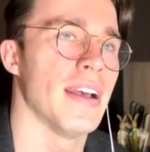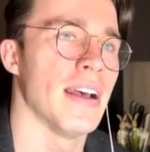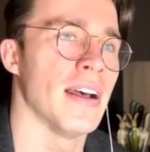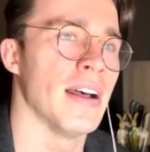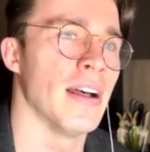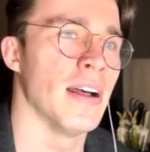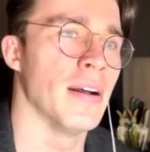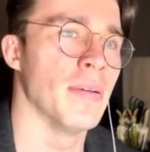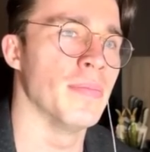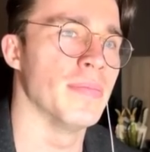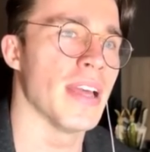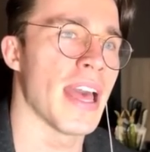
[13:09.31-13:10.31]

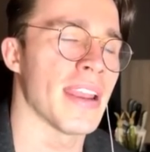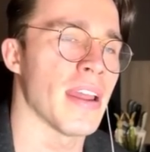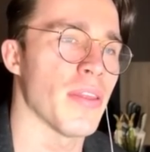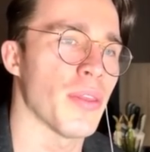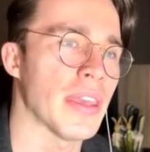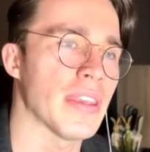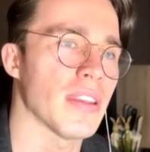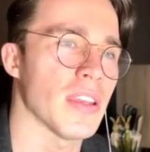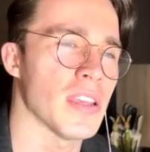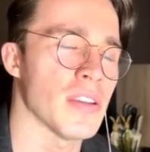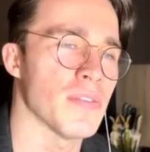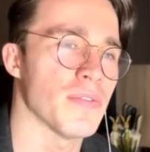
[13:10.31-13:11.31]
Um, and I think
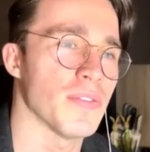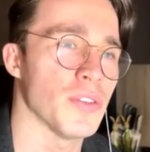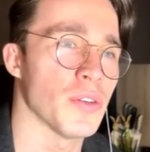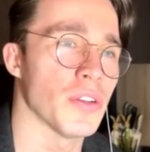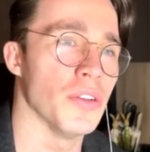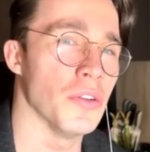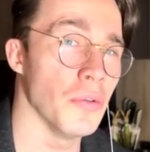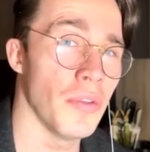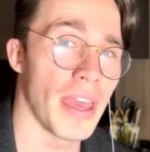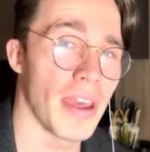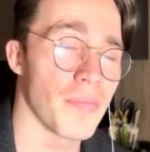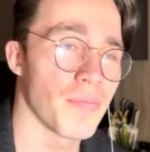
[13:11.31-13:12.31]
if you can do
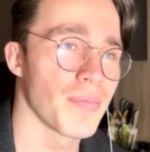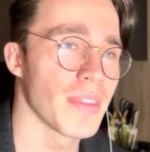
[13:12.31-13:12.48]
that,